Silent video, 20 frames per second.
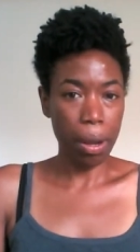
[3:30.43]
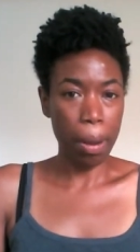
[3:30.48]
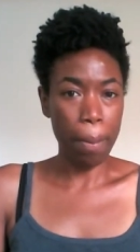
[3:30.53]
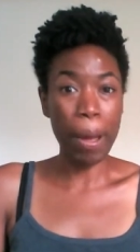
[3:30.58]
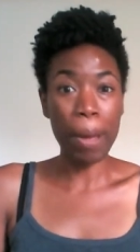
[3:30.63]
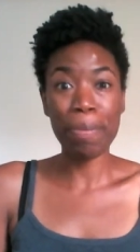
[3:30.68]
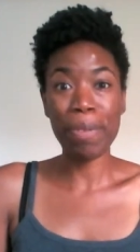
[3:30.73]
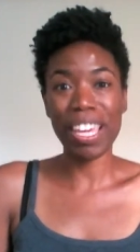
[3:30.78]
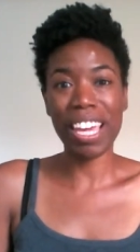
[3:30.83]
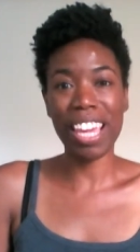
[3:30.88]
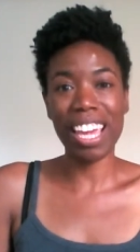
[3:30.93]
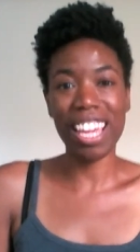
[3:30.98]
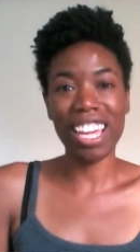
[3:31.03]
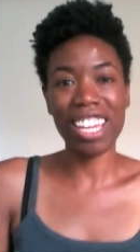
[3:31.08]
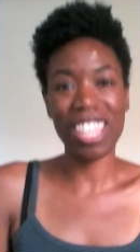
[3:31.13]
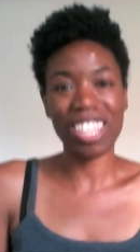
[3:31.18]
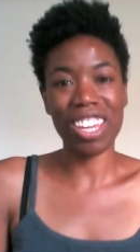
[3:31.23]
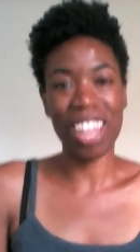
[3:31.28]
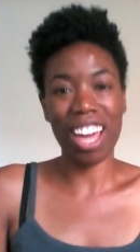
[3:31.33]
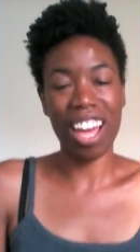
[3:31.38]
by
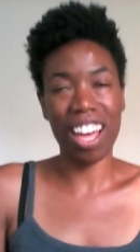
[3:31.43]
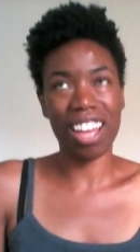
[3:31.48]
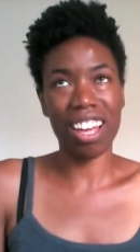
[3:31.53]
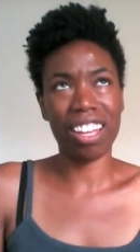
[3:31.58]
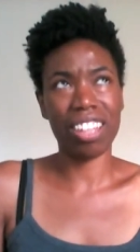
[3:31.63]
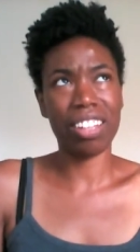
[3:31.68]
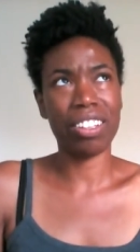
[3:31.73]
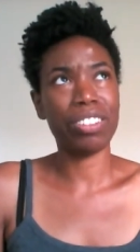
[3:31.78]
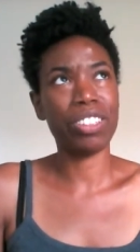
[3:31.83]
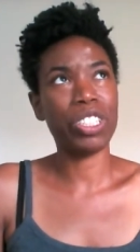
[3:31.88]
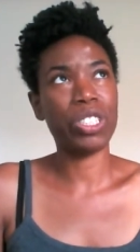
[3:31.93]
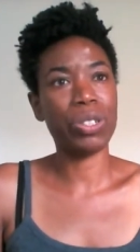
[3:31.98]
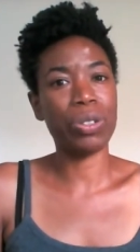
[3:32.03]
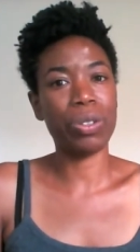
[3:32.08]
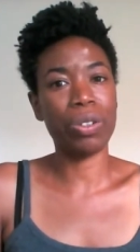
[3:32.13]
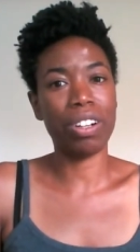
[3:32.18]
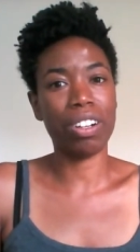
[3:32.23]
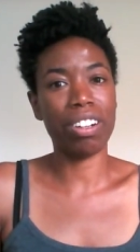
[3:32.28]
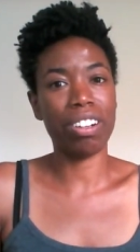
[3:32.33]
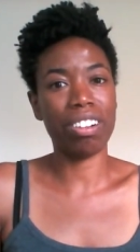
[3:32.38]
being uh,
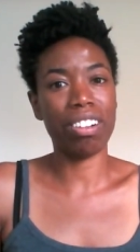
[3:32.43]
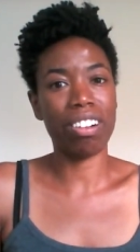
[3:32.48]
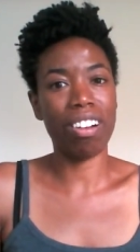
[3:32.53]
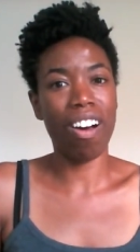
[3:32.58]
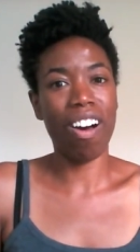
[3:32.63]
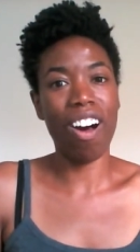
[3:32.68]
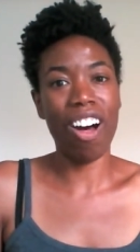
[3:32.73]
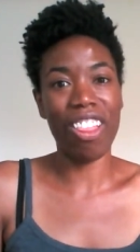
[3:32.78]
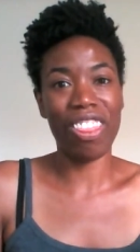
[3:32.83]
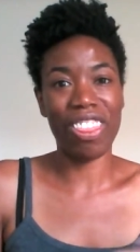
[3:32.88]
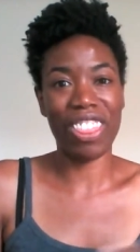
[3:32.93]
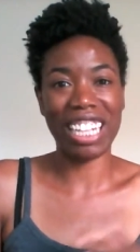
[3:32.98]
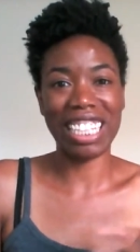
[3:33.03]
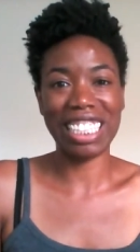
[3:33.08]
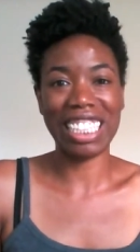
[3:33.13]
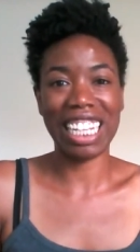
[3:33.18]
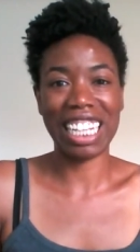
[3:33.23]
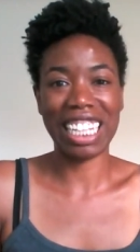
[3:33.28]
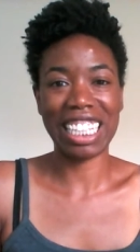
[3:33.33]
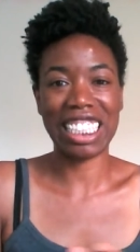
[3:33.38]
your
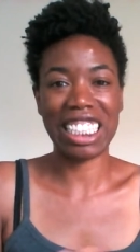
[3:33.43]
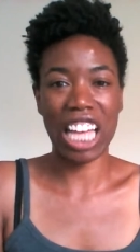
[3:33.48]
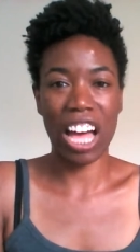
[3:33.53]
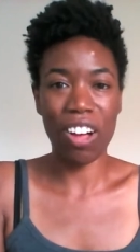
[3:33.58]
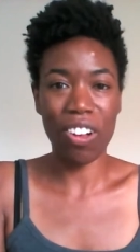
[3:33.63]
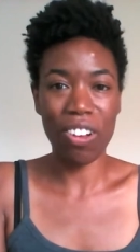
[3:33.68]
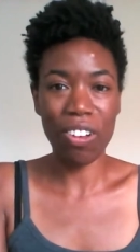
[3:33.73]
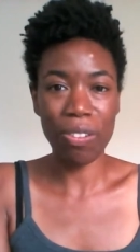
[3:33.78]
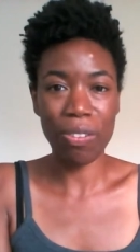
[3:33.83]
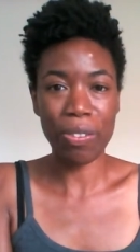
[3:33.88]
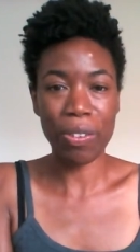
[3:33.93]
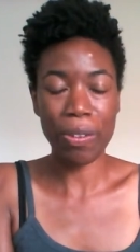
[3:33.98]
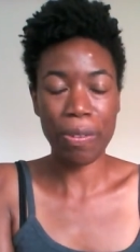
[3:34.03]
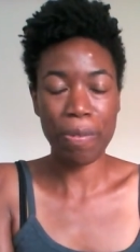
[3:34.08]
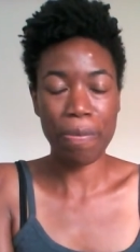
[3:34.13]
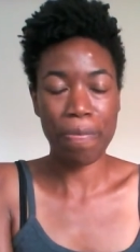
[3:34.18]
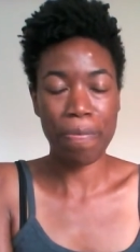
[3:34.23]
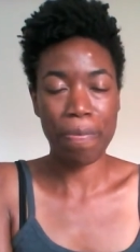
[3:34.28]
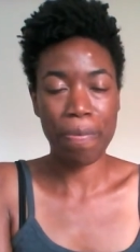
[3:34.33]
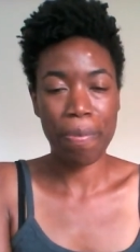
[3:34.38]
authentic self,
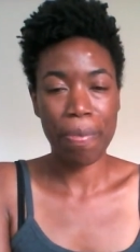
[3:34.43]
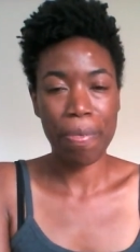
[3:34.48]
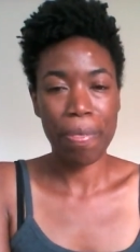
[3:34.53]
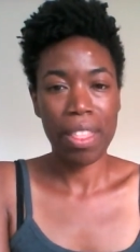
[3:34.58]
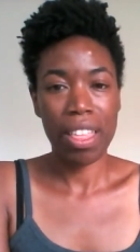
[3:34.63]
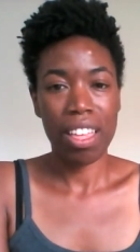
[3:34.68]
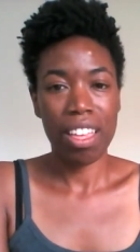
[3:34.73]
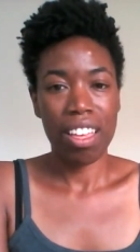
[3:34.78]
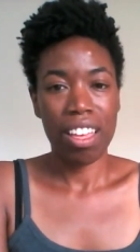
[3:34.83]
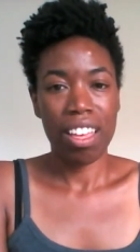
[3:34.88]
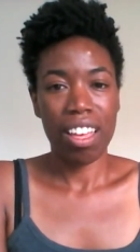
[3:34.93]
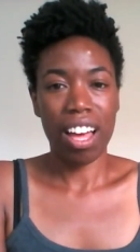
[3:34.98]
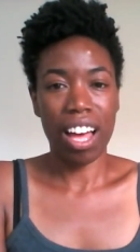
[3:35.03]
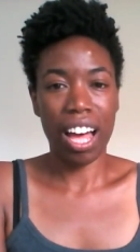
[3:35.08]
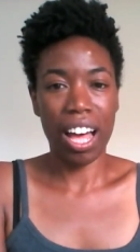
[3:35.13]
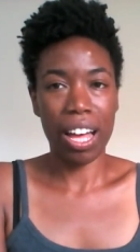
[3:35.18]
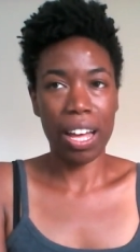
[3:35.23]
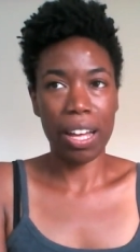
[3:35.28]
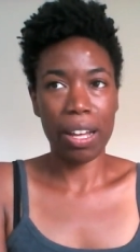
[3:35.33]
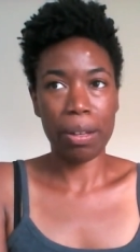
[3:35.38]

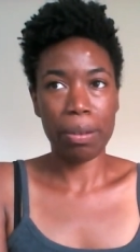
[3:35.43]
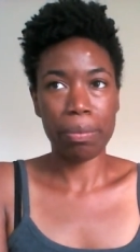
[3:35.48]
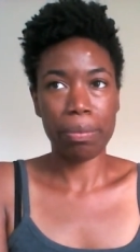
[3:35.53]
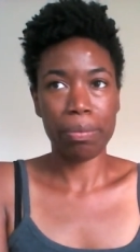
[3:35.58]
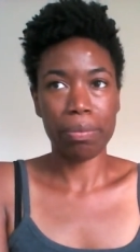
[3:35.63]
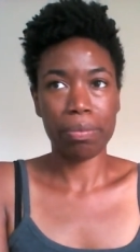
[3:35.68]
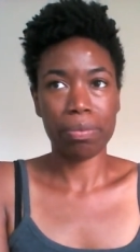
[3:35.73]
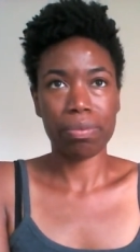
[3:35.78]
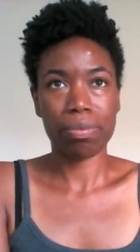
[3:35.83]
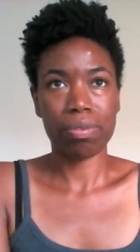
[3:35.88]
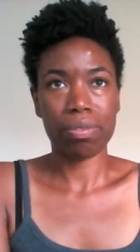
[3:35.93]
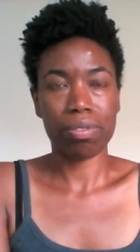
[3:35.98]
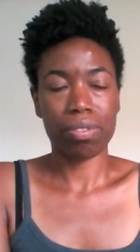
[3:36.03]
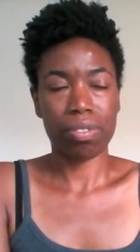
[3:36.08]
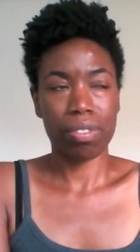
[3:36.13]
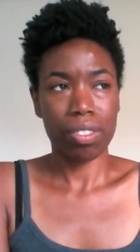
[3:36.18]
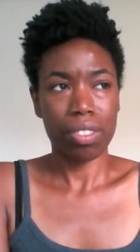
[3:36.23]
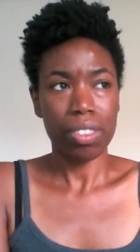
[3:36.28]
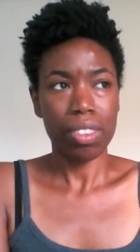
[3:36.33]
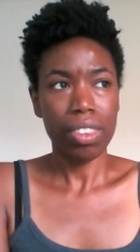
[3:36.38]
um,
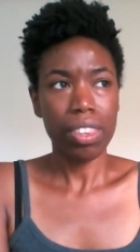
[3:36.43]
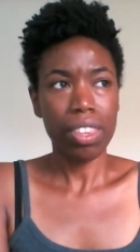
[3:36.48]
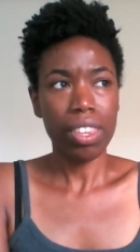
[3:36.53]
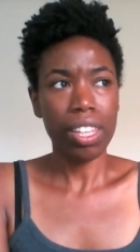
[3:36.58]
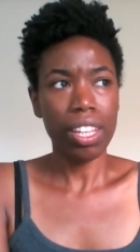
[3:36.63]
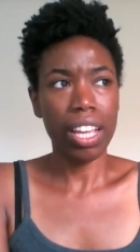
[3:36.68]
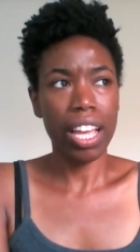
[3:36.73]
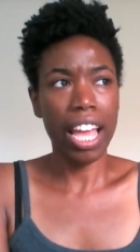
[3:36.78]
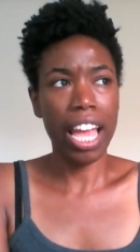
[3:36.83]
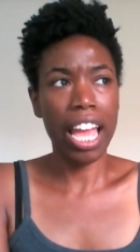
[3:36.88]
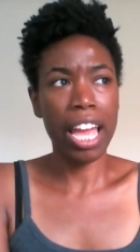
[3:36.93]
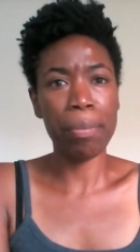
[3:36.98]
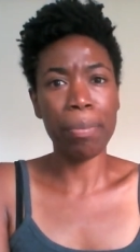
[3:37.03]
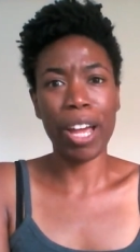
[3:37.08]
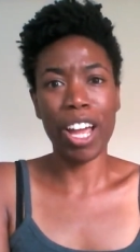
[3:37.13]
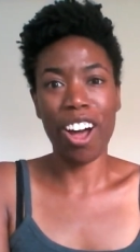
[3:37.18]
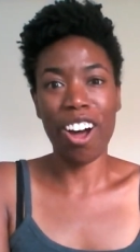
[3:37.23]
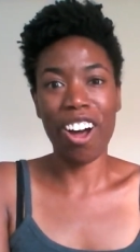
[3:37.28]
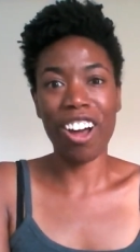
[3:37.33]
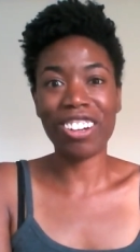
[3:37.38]
and
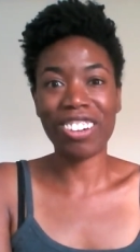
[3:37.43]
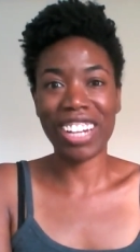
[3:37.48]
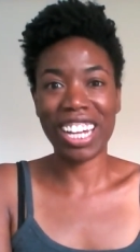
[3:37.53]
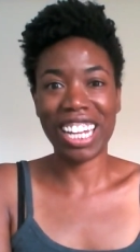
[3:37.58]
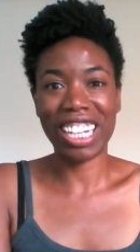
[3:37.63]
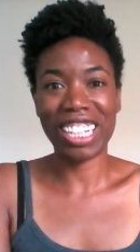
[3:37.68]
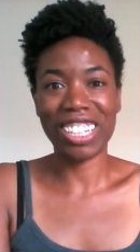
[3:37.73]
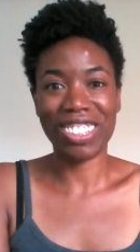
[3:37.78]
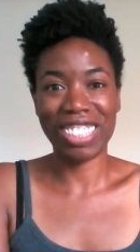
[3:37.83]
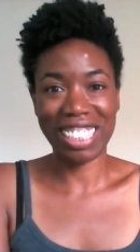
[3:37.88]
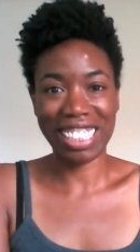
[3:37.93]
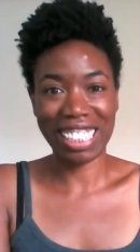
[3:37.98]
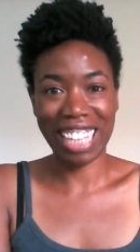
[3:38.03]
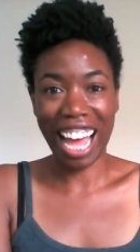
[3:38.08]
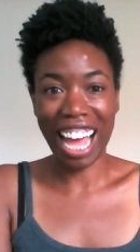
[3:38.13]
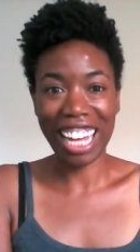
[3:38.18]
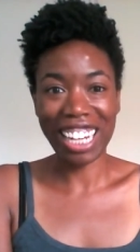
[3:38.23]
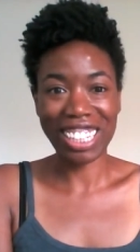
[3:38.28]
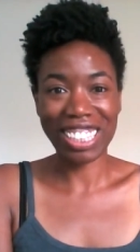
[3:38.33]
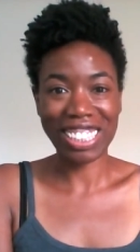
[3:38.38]
by honoring your
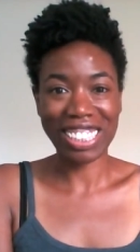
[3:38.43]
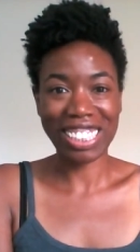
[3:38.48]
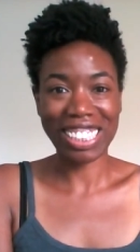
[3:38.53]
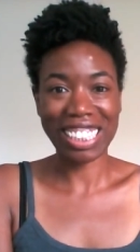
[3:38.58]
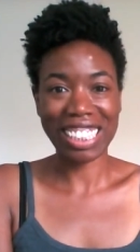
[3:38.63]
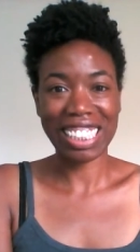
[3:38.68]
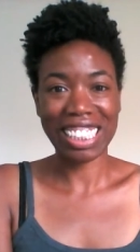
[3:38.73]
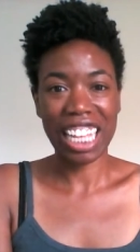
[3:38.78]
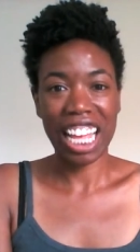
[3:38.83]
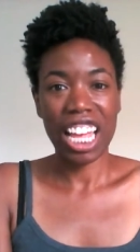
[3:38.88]
desires,